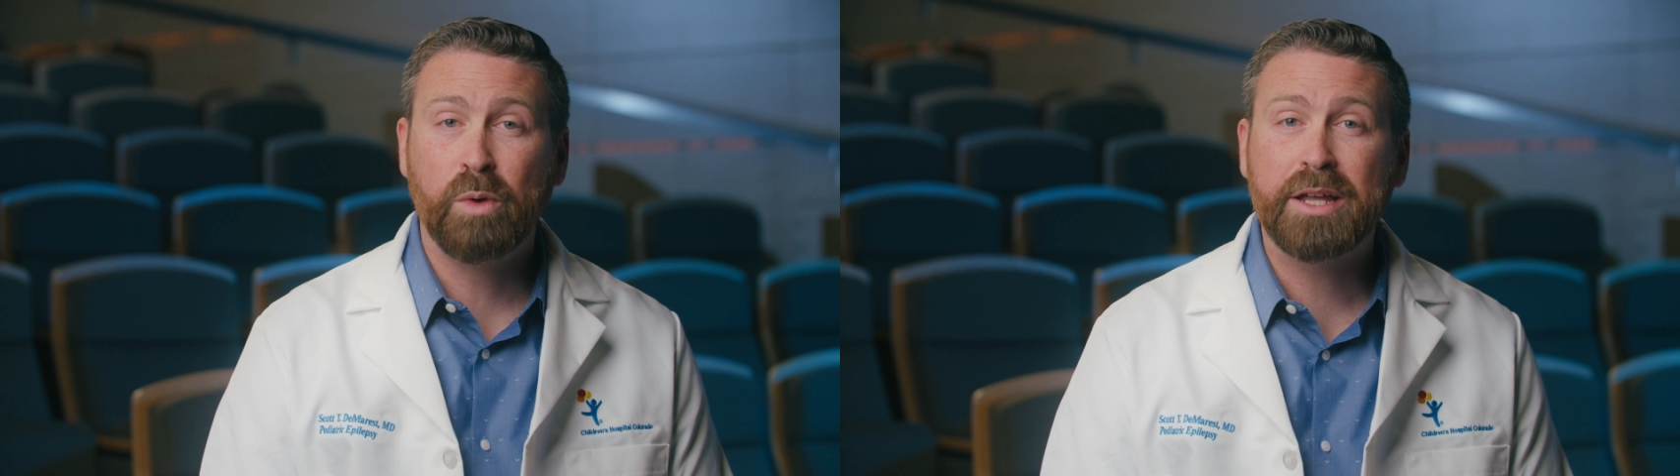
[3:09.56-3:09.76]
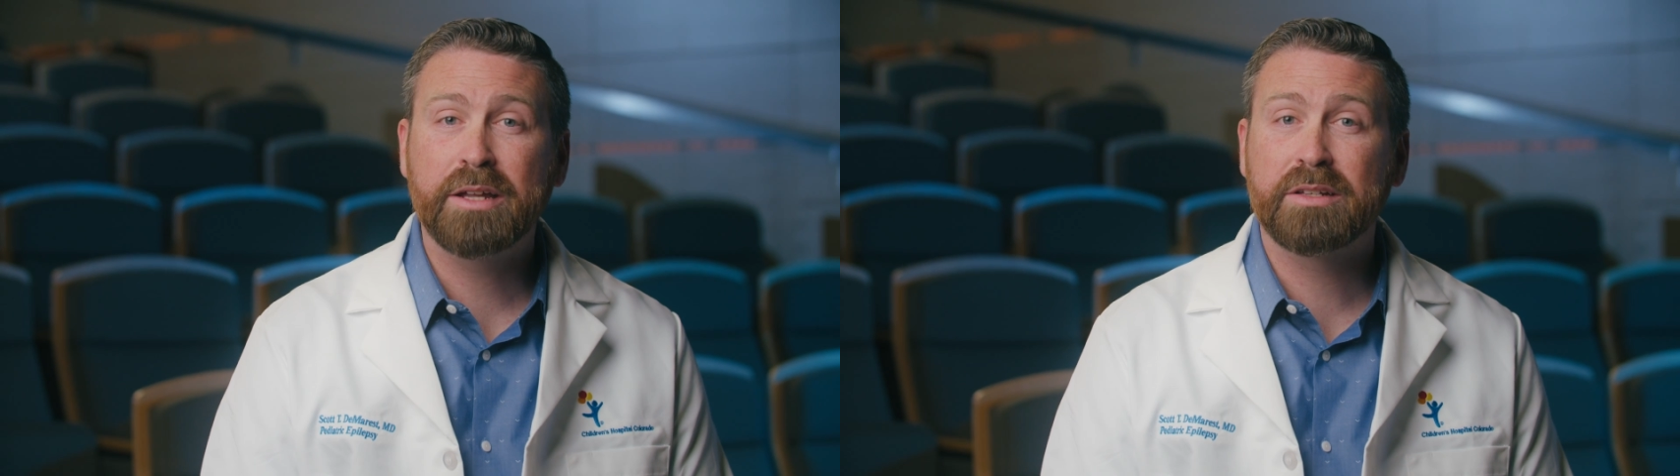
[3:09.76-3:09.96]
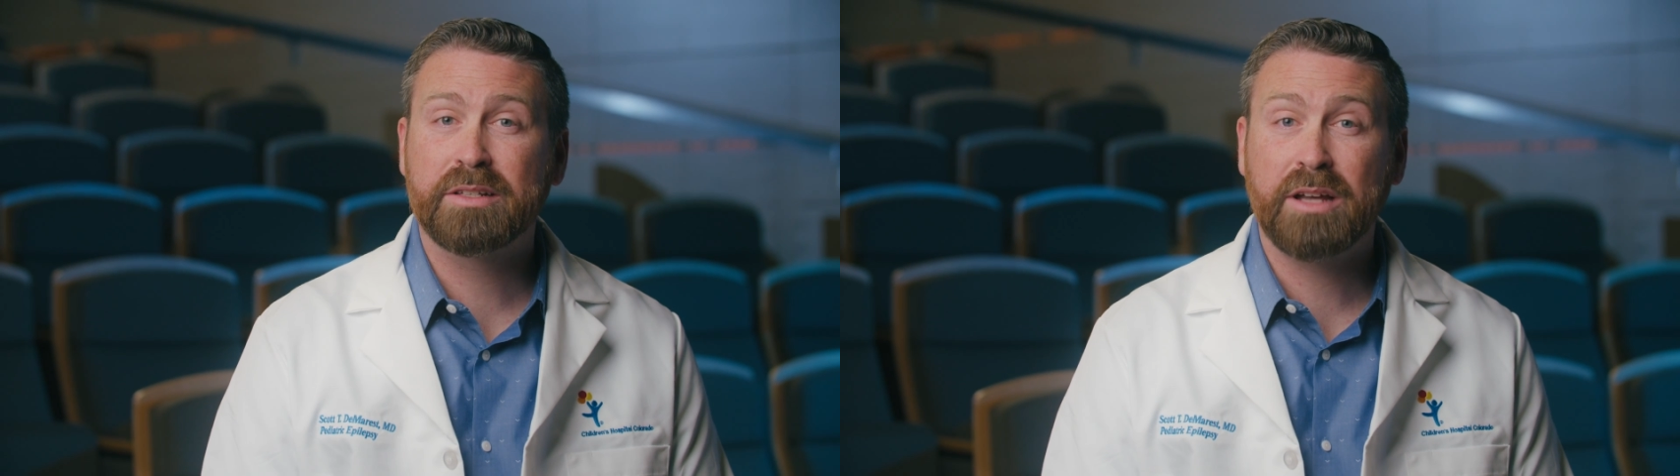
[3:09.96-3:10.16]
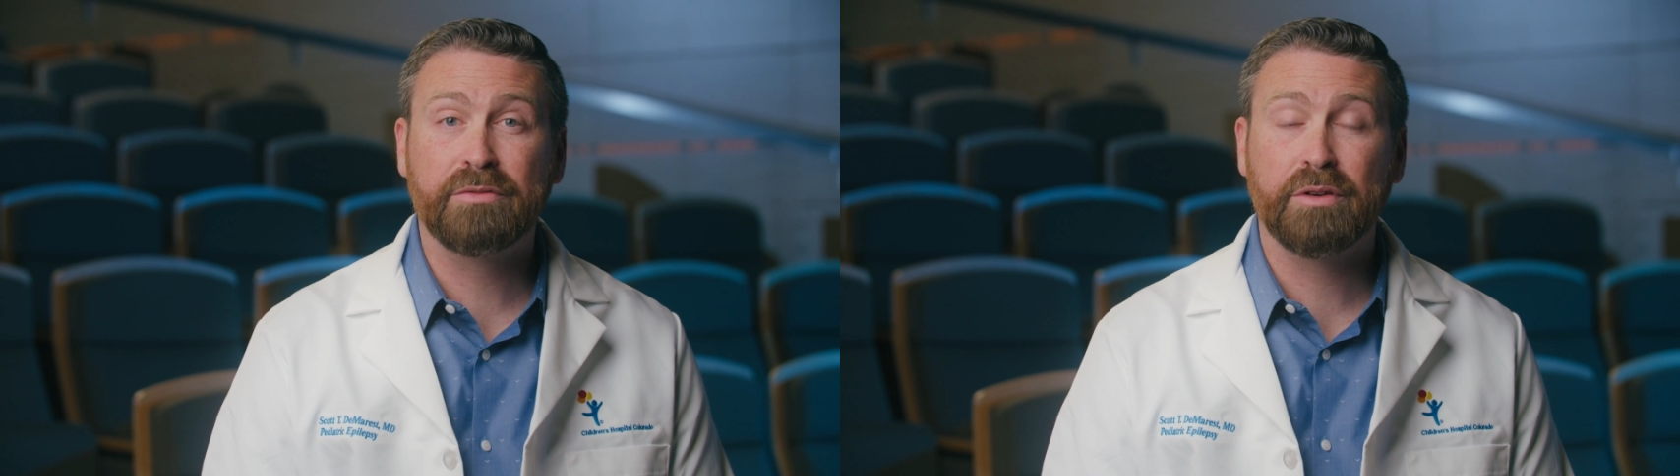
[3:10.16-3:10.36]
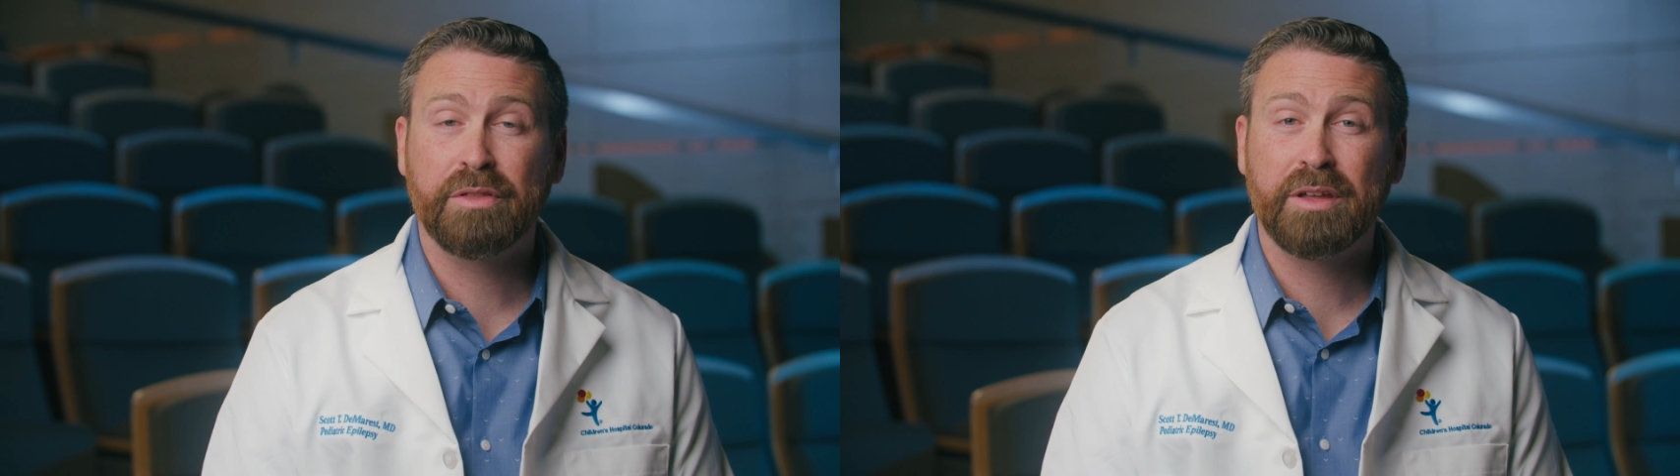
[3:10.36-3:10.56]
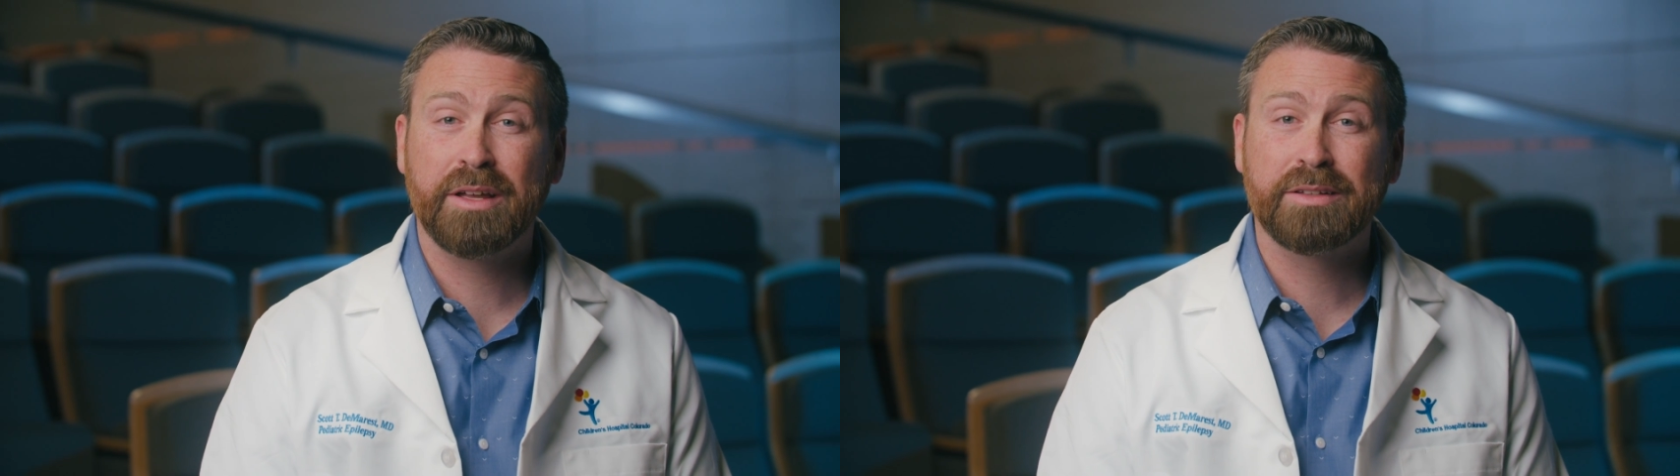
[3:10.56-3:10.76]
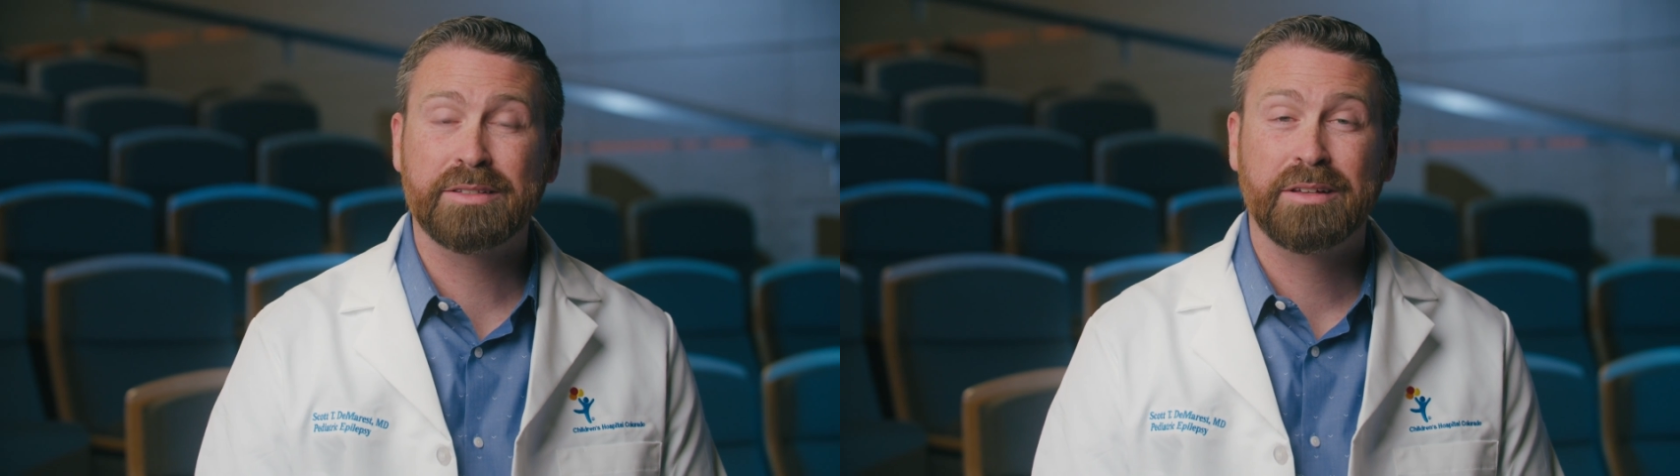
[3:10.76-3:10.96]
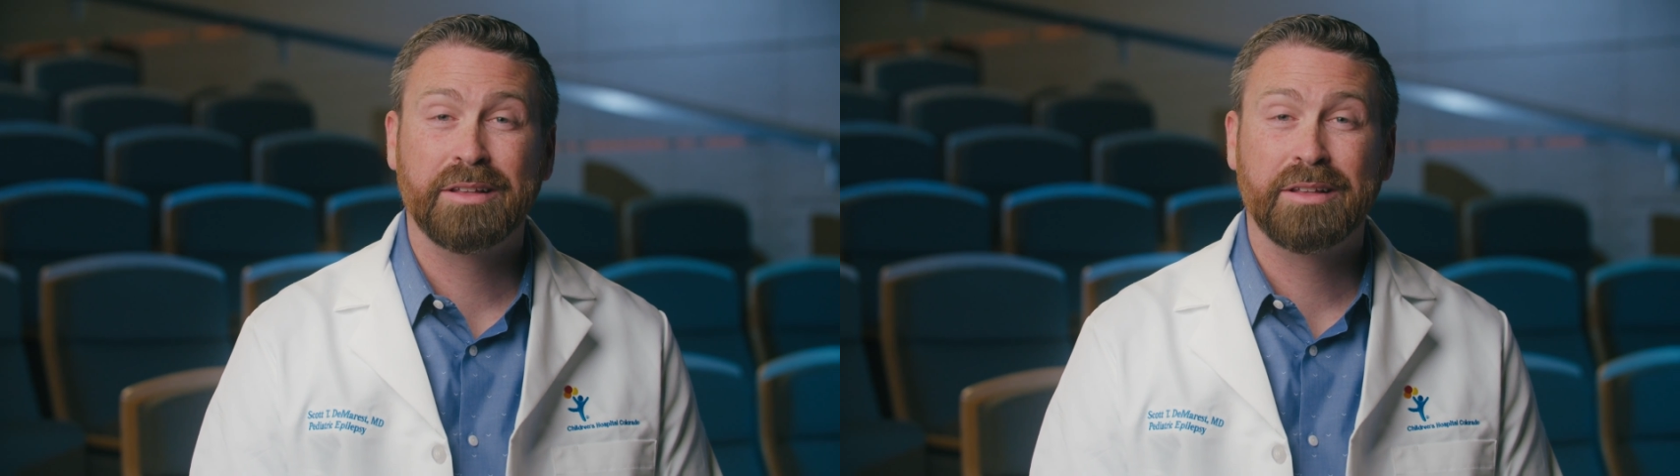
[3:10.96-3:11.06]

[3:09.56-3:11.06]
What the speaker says: We can discover things